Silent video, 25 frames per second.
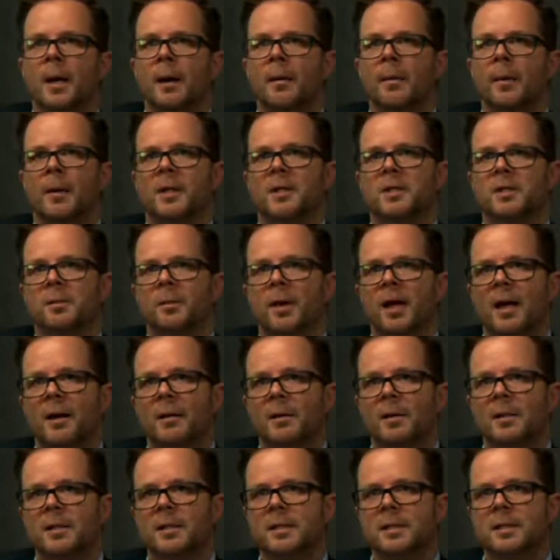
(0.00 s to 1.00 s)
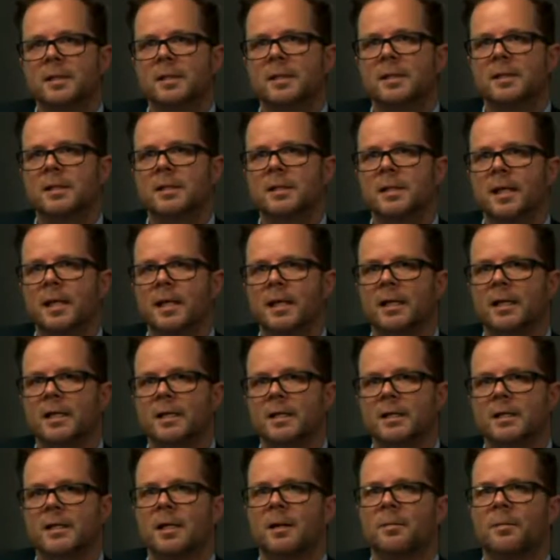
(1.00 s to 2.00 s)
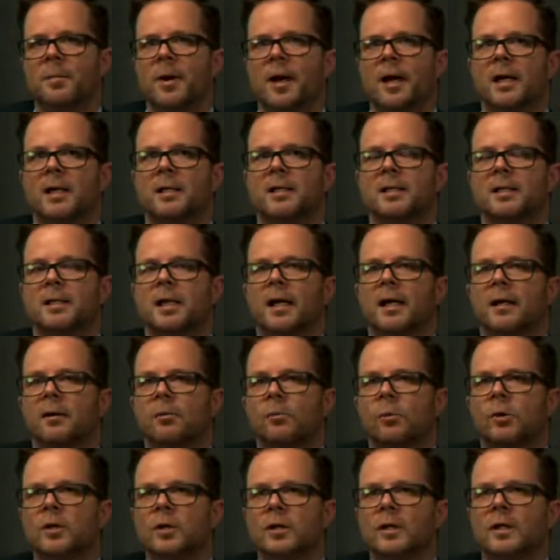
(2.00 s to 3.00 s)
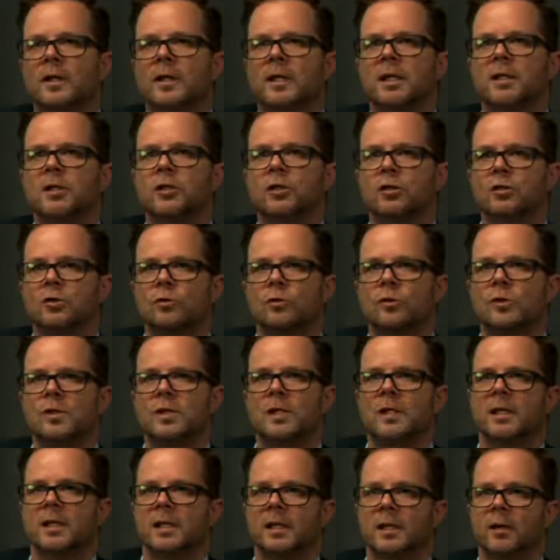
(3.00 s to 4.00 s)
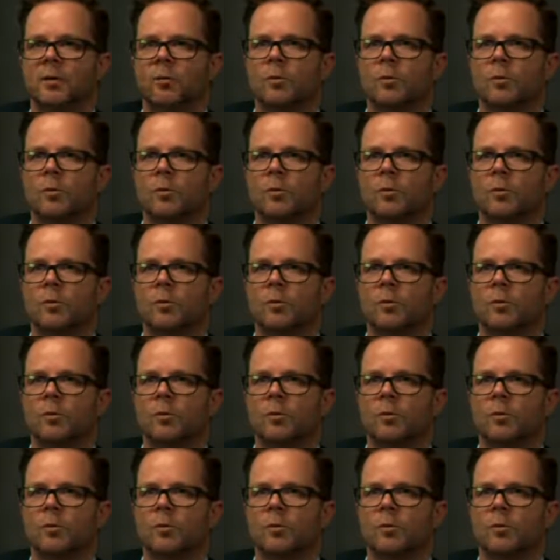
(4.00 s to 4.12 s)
but it's about taking a step back and saying, what are the issues here?